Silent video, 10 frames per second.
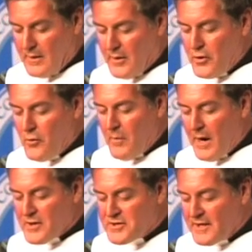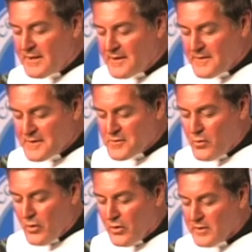You march into this
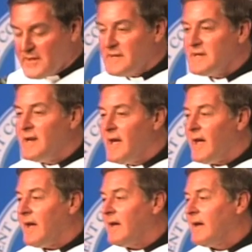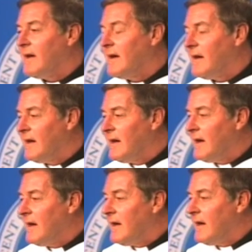world today,
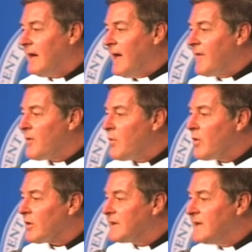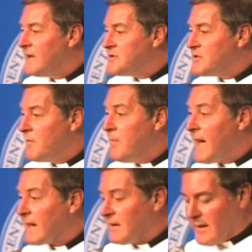and the world needs you
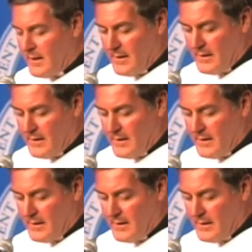badly.